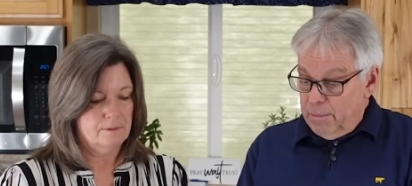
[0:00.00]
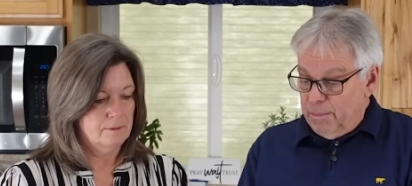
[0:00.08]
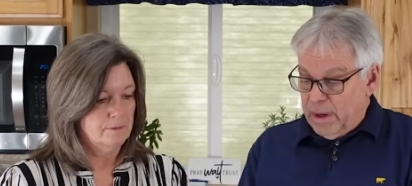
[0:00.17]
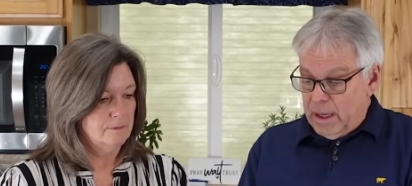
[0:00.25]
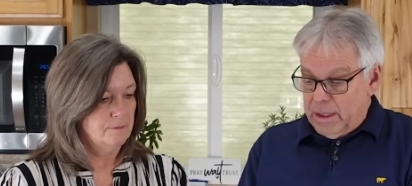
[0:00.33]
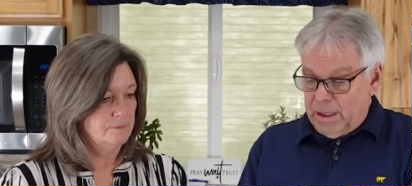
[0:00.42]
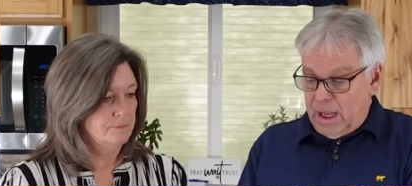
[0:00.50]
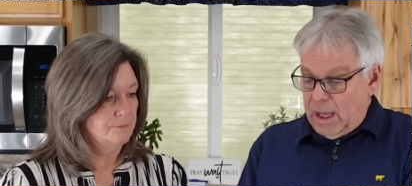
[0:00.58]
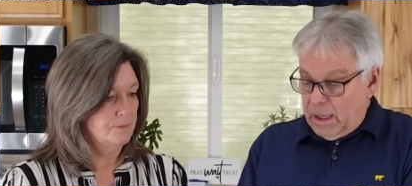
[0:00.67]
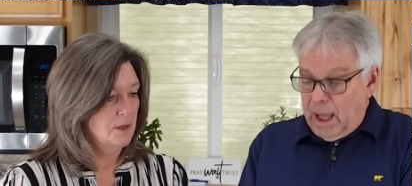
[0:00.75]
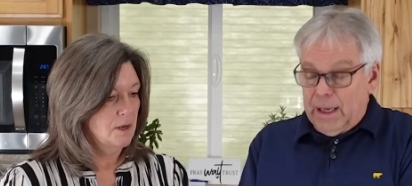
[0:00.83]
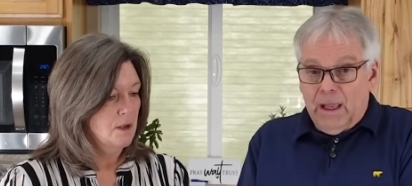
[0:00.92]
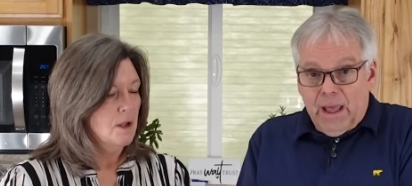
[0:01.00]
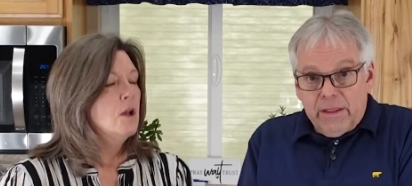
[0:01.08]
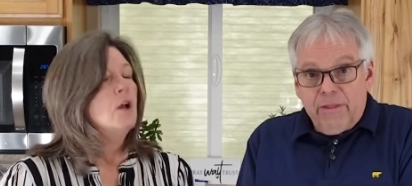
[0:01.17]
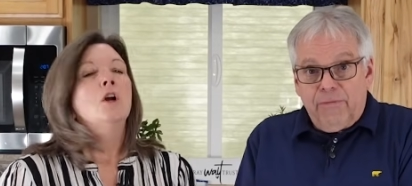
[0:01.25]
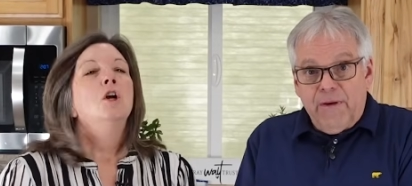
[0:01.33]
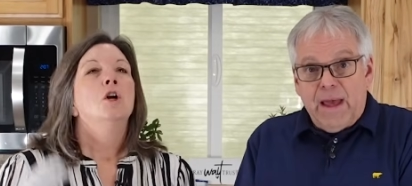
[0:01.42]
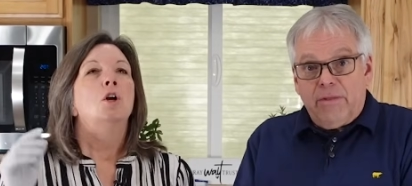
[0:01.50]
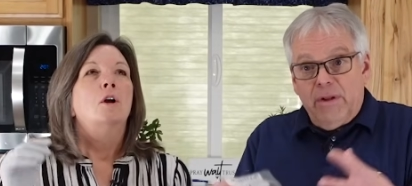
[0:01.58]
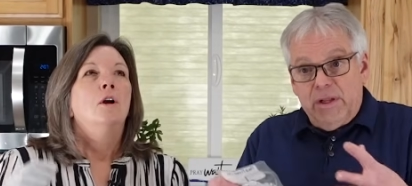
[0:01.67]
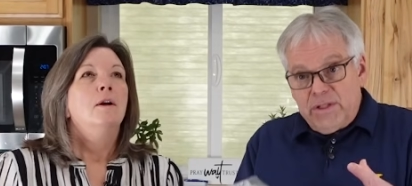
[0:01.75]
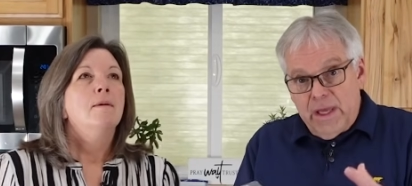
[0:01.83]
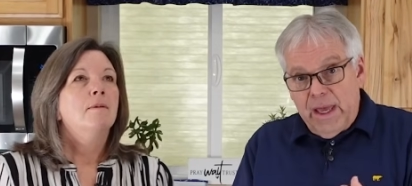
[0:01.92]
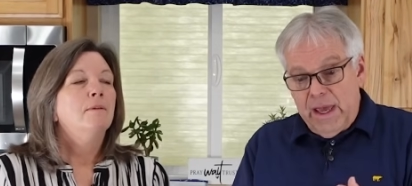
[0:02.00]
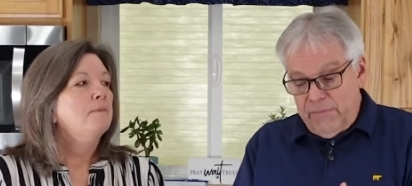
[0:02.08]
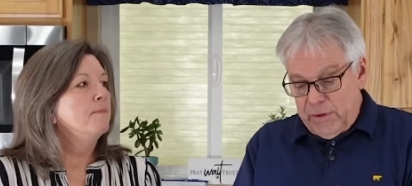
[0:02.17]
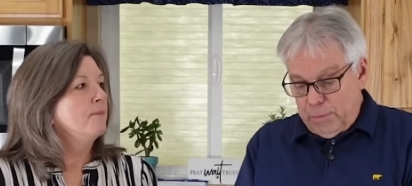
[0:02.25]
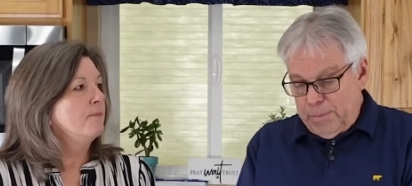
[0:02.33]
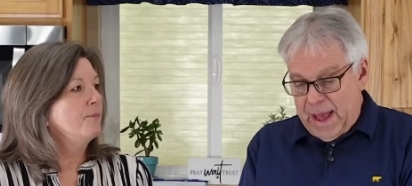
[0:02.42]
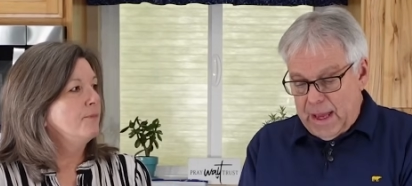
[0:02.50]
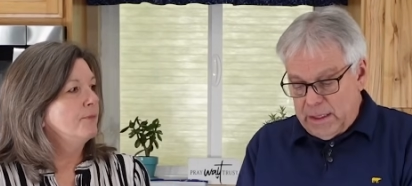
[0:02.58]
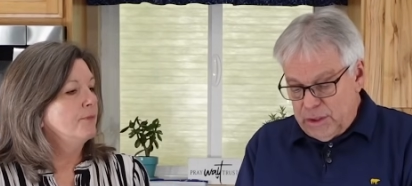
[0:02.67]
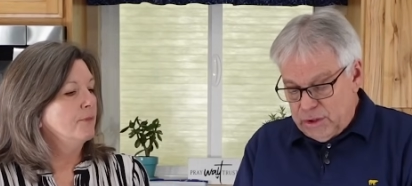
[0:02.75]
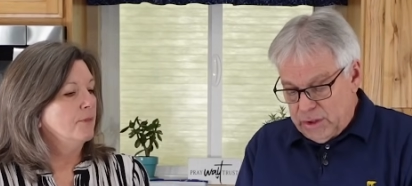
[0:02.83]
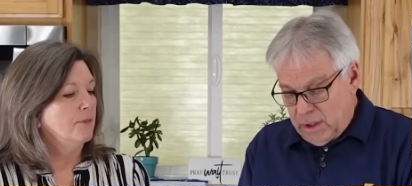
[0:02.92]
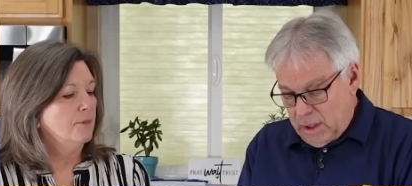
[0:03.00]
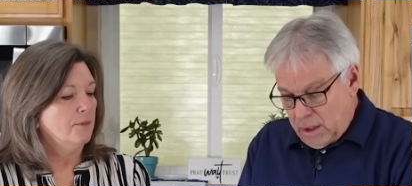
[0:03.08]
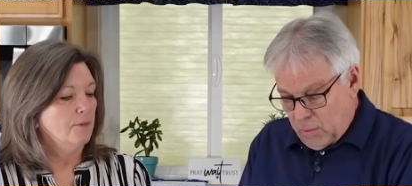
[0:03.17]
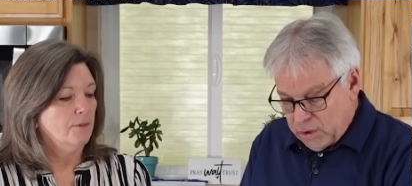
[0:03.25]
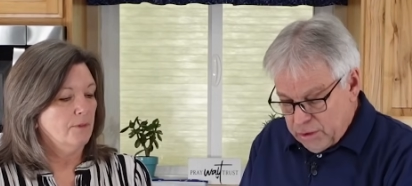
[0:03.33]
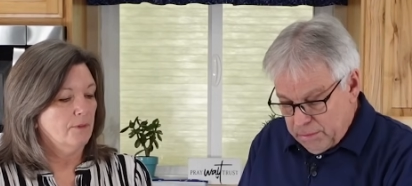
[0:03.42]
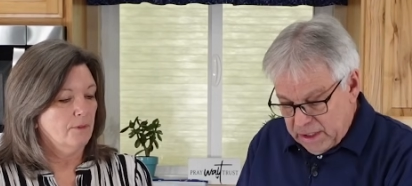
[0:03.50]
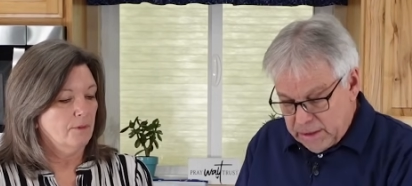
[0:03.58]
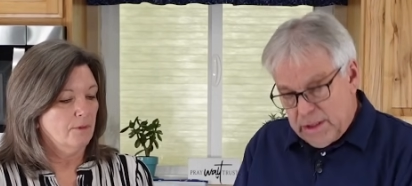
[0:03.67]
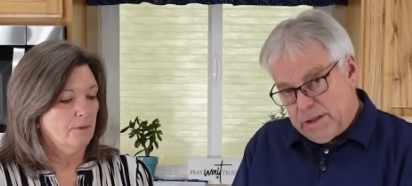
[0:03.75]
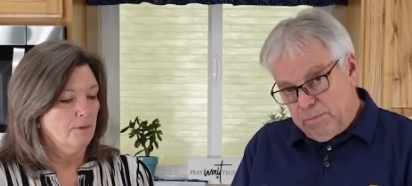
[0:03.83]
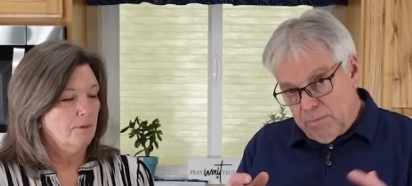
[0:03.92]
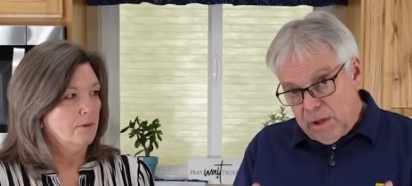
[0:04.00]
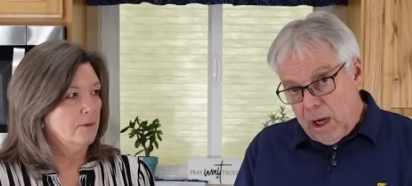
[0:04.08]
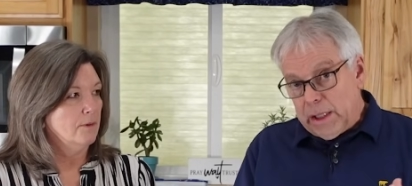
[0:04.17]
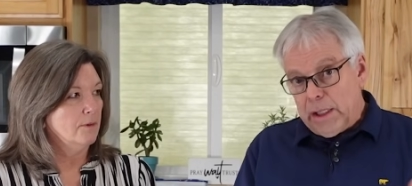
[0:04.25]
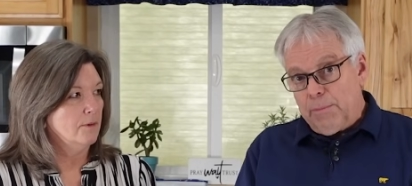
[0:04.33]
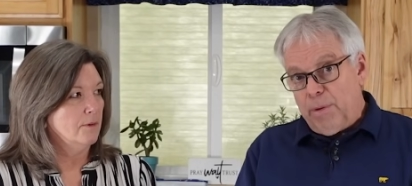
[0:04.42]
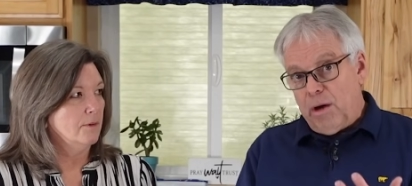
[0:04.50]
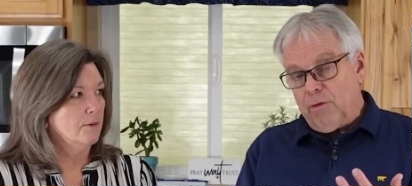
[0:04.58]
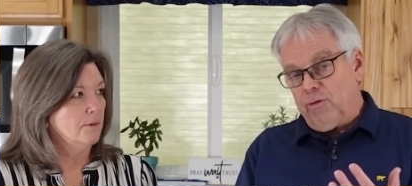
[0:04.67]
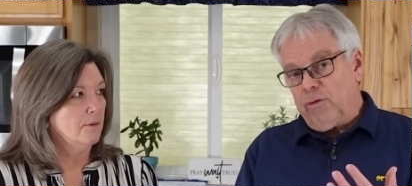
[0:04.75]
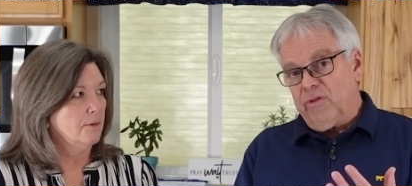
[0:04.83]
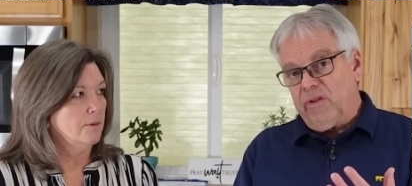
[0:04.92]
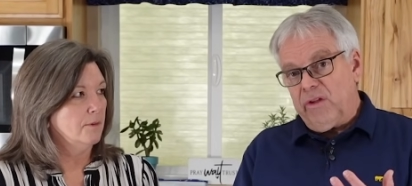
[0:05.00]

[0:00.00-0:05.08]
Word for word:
Speaker 1: But I, I like the fact that it's a heavier package, which means it's not gonna puncture as